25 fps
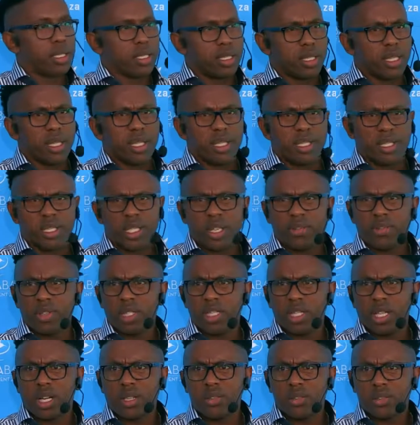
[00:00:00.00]
I think it's
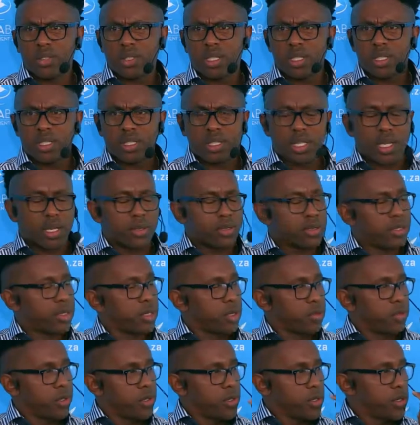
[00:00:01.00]
7 towns or 6 towns,
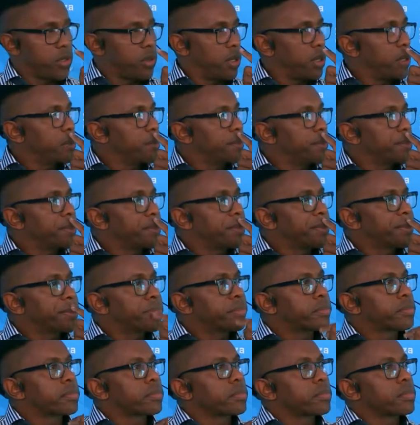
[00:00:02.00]
I'm not sure.
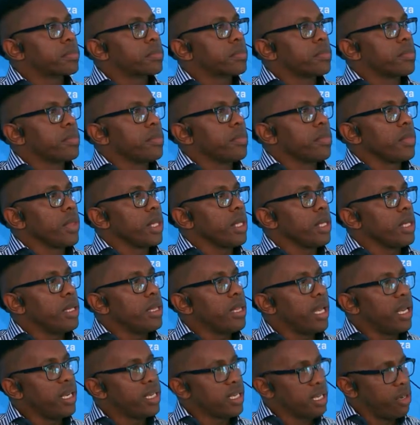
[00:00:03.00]

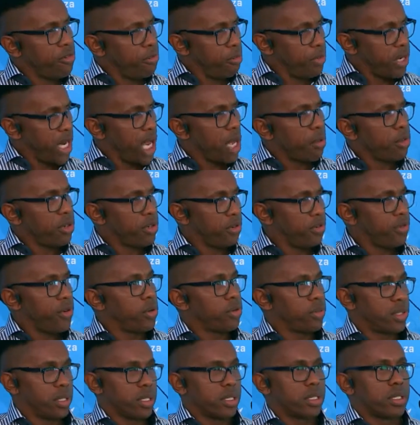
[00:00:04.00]
That is our primary
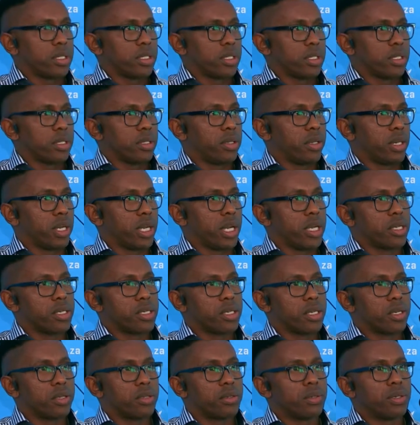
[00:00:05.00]
focus. Okay,
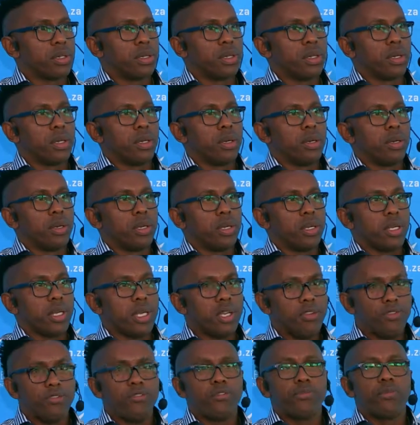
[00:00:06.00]
so
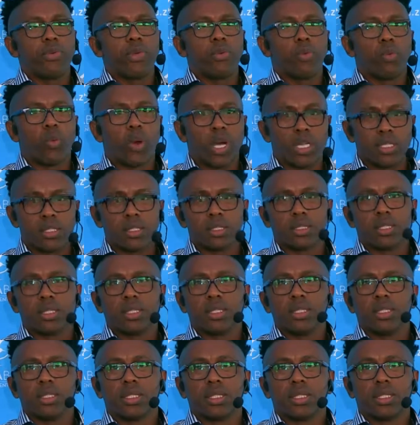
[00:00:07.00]
if we want
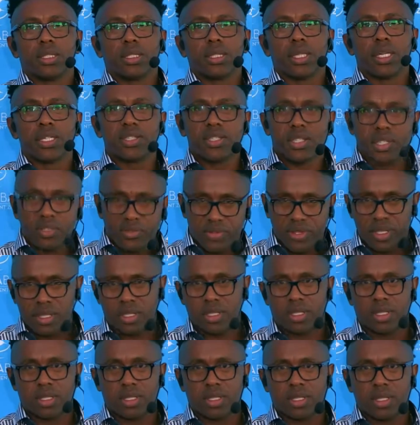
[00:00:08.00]
a
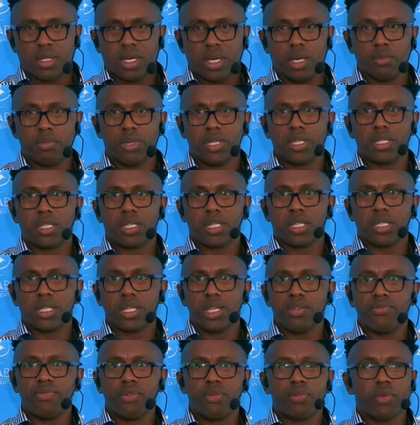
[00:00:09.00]
service, a
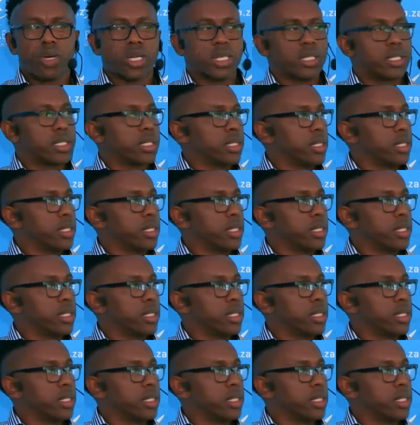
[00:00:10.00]
business, if we want